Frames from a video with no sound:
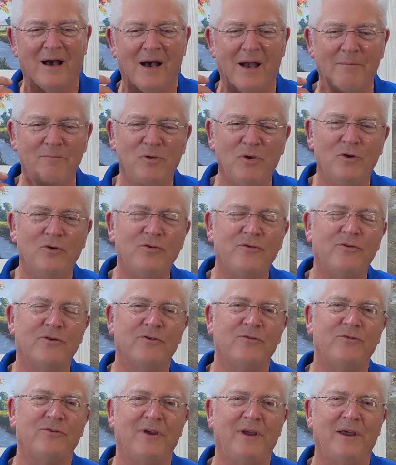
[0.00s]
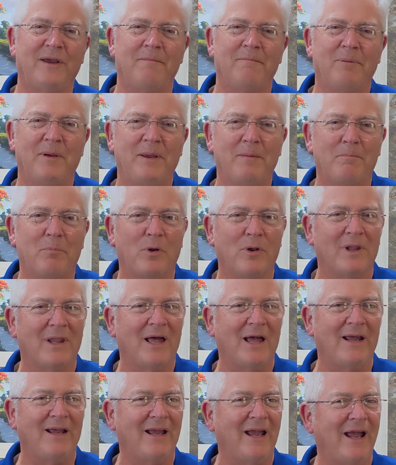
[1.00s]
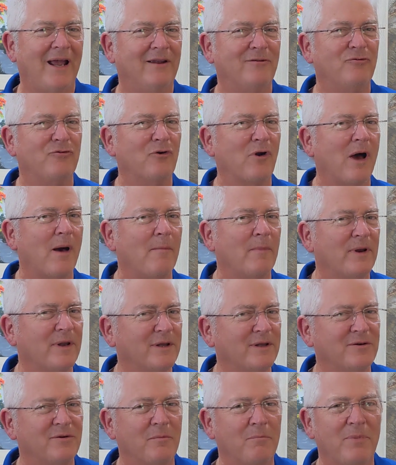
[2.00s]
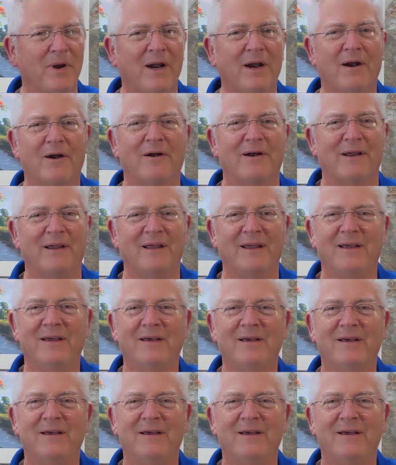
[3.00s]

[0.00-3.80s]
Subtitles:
I'm used to seeing people like Andromeda DeBerry,